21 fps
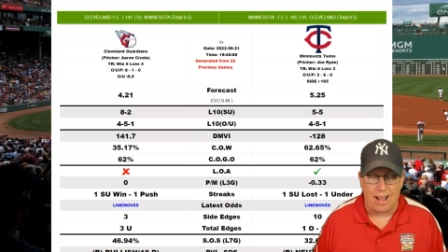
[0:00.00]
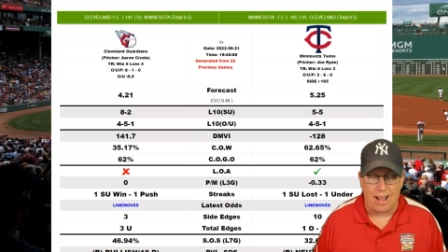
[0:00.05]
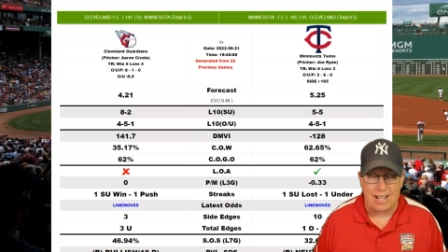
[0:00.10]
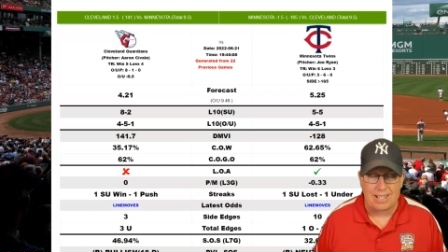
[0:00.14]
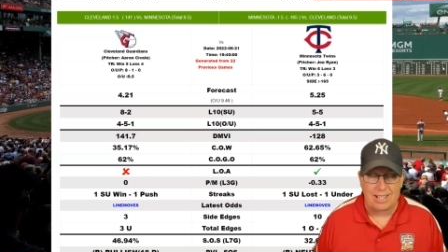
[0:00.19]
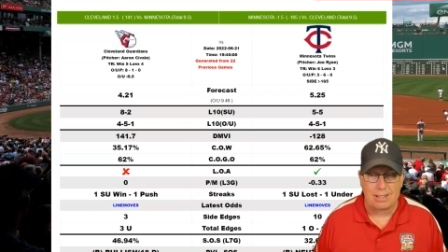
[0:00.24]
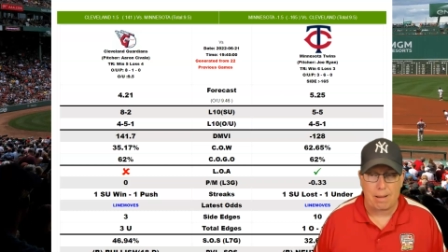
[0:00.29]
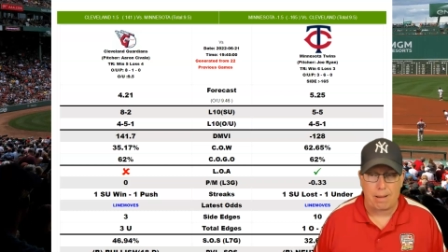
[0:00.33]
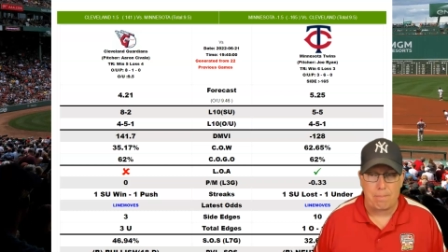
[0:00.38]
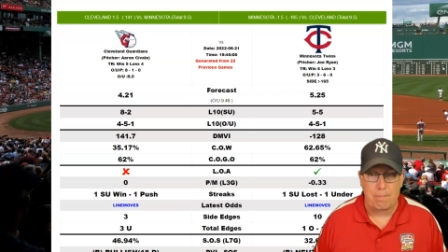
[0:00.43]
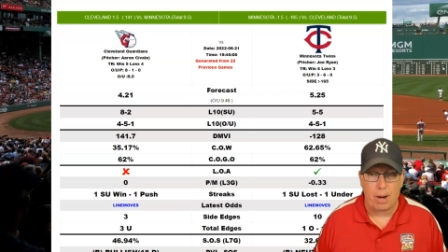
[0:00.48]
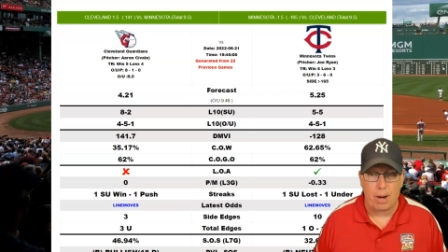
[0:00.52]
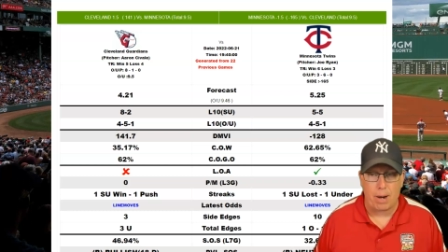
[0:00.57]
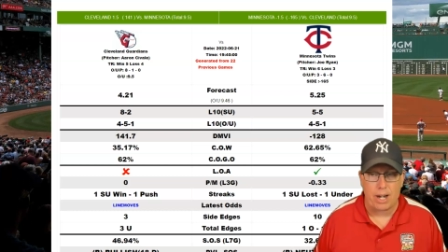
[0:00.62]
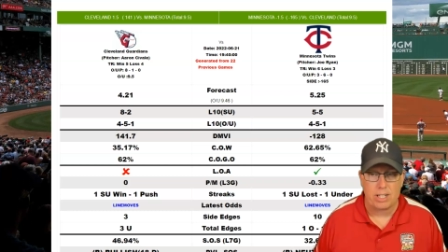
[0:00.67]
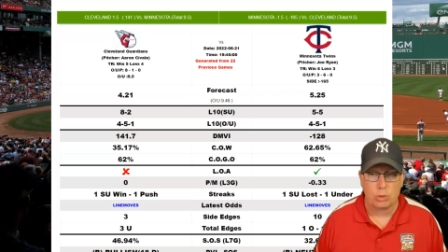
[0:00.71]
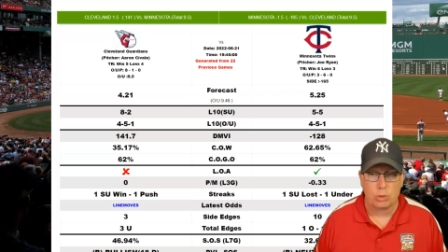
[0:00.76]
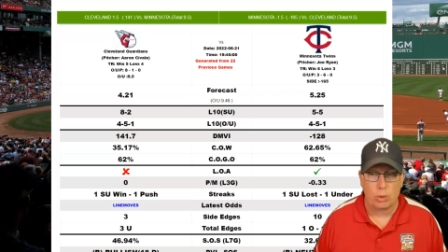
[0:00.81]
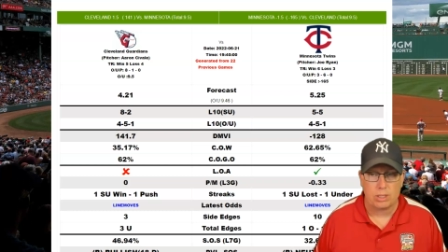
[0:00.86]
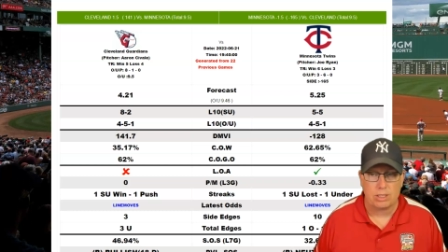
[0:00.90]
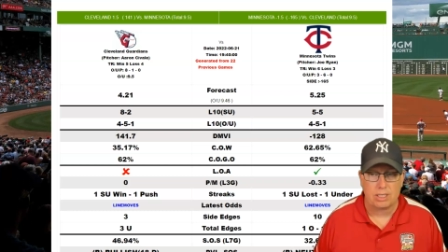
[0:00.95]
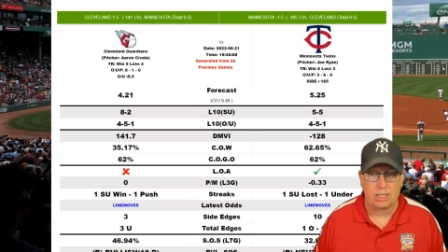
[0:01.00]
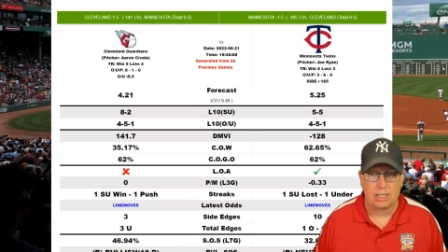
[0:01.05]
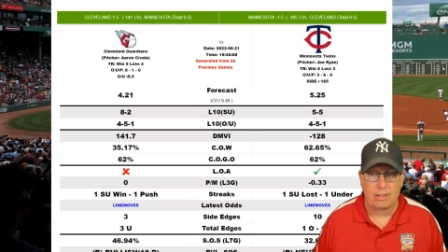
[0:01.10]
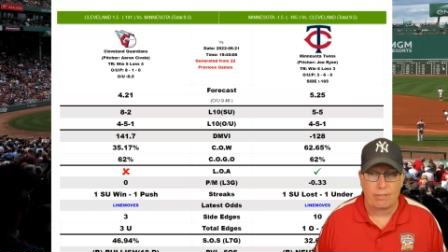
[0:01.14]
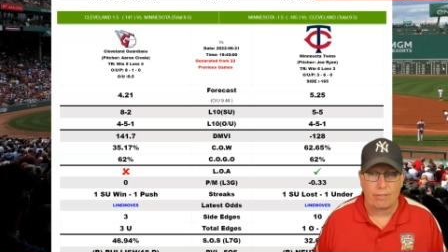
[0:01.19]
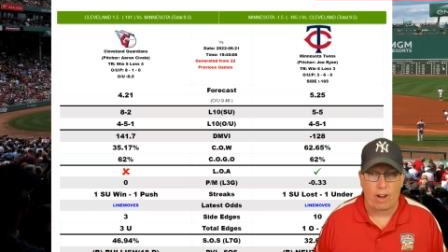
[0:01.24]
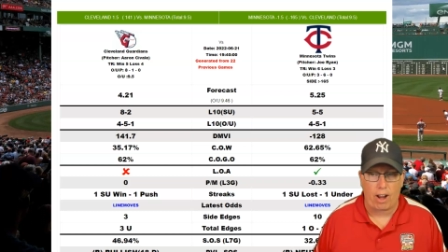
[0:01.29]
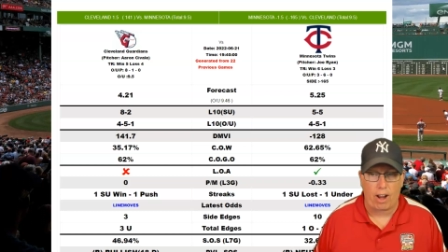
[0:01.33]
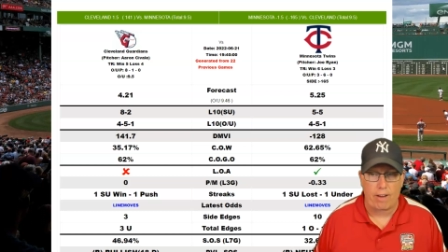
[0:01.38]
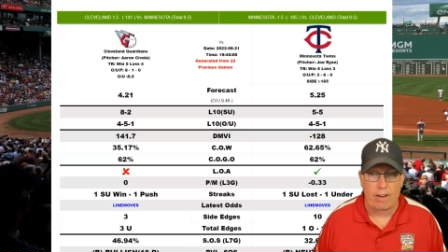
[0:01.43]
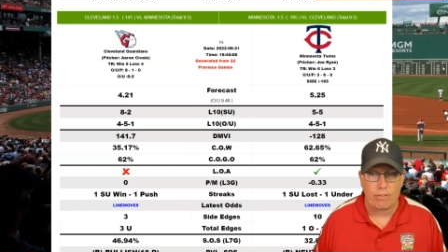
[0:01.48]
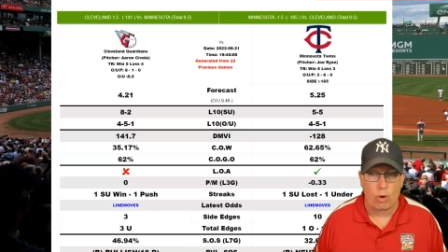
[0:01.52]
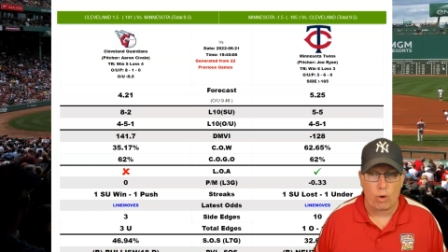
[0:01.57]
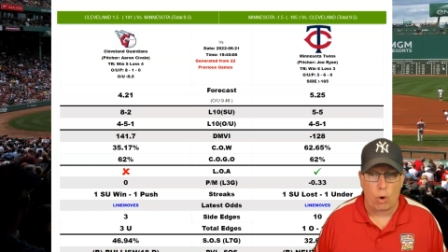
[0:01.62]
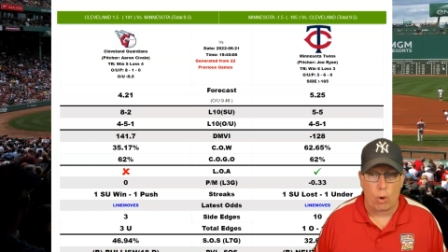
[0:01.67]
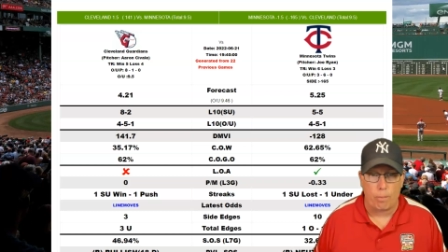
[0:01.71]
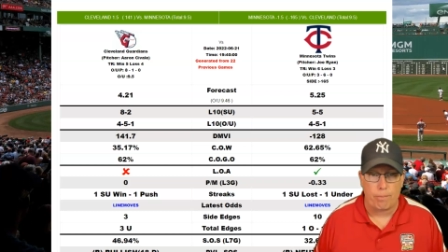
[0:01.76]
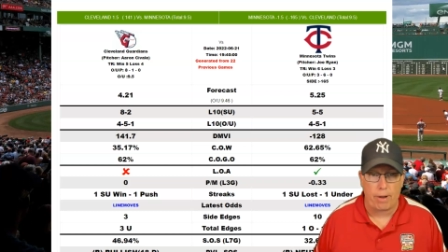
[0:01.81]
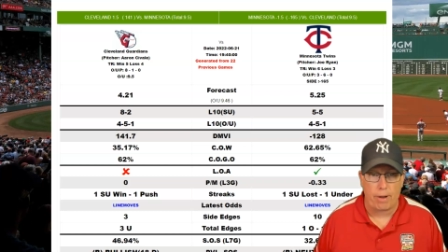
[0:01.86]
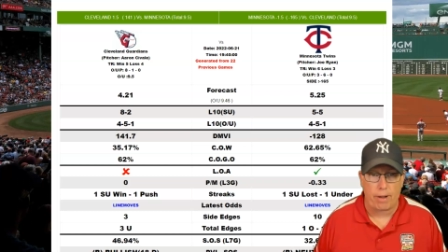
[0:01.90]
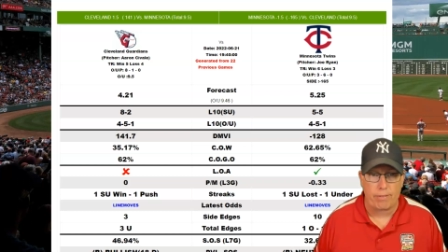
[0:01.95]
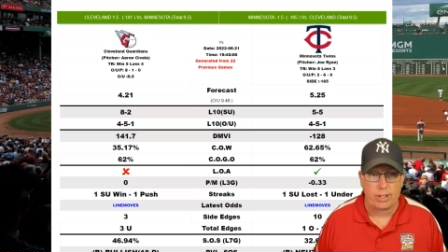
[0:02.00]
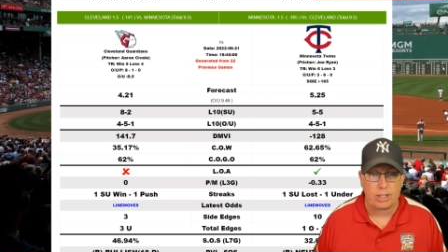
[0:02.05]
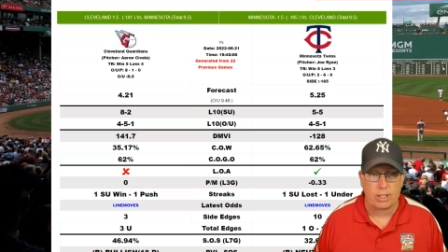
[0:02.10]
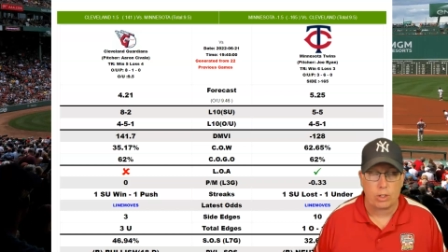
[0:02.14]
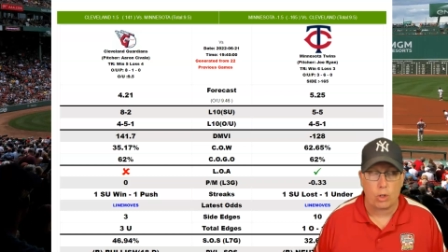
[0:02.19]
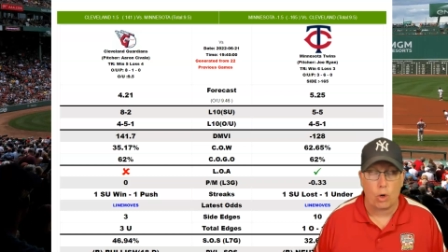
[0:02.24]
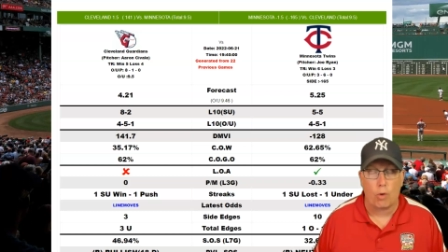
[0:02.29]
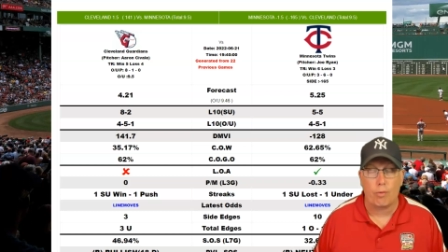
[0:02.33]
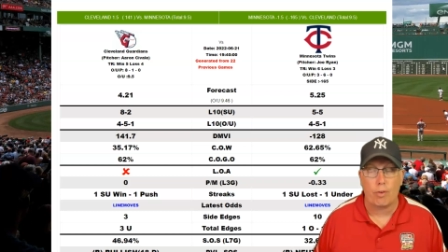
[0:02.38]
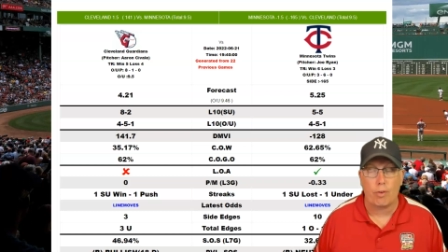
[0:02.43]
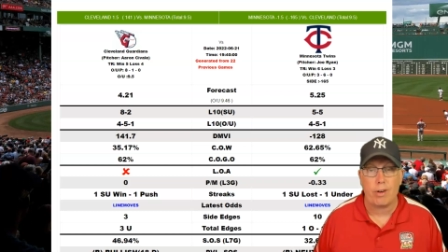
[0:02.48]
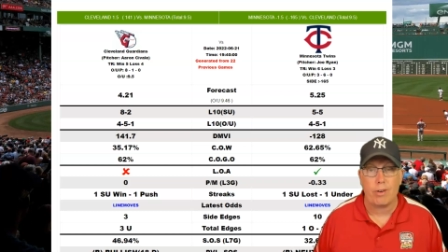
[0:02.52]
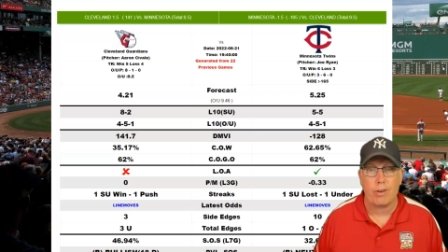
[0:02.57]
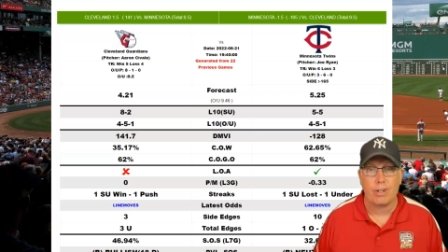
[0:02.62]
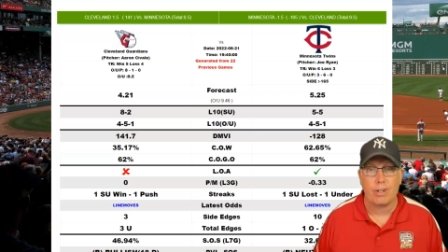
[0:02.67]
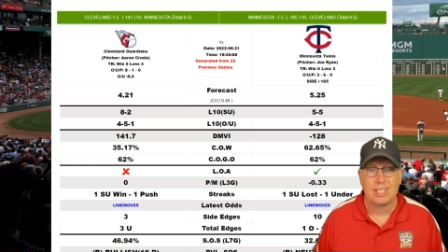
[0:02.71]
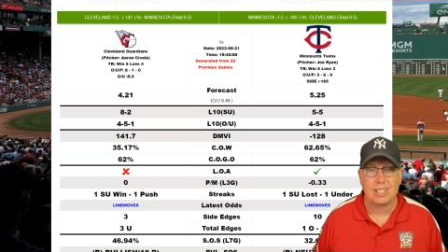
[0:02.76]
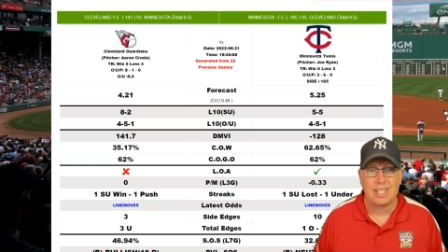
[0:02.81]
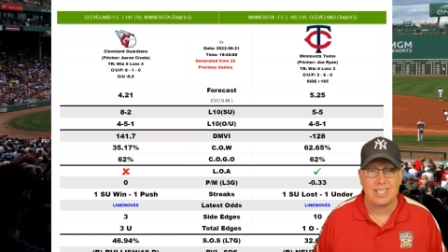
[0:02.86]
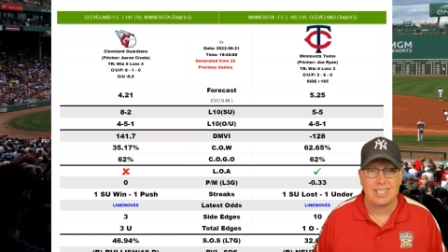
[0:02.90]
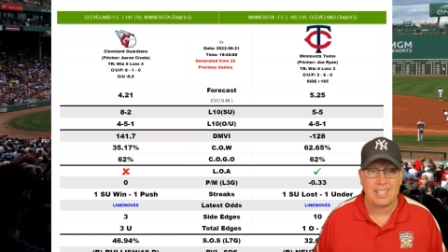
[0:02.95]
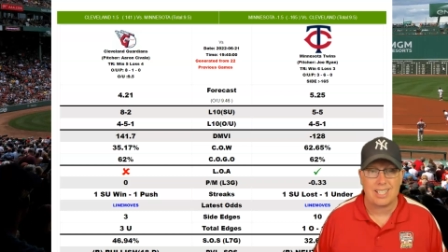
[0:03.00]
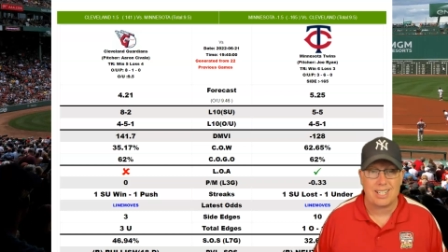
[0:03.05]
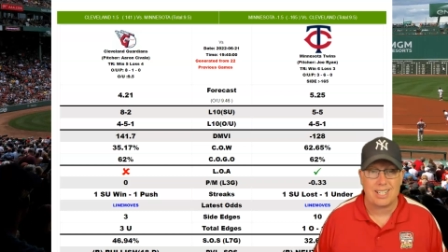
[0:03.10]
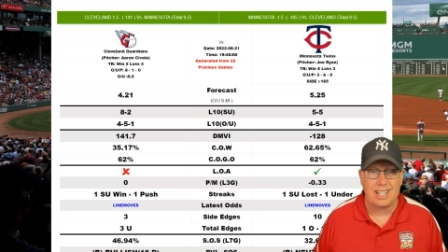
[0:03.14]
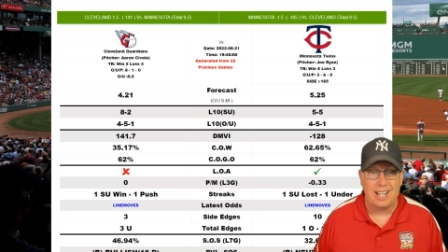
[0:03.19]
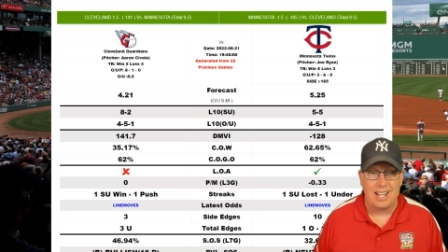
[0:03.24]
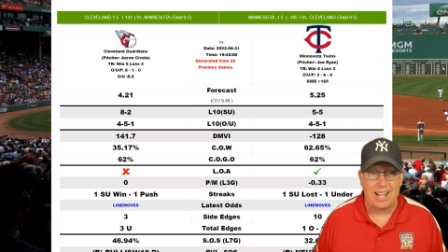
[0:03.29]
as a minus 165 home favorite. The over-under is listed